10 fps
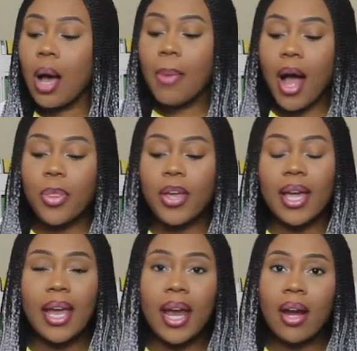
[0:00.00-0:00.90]
about the
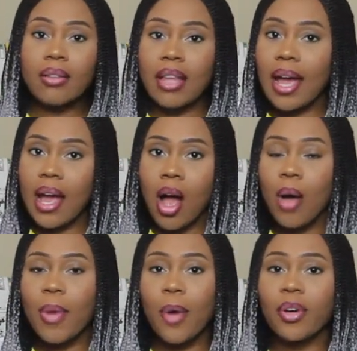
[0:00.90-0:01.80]
hair that
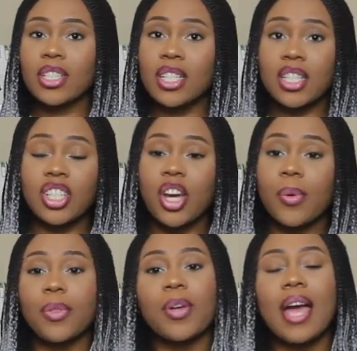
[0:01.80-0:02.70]
I wanted to share
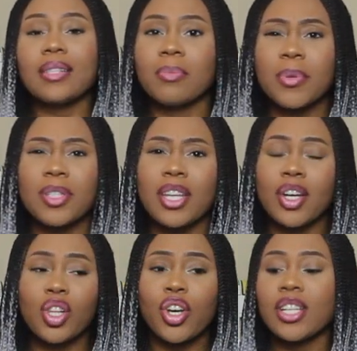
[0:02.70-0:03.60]
with you guys in particular,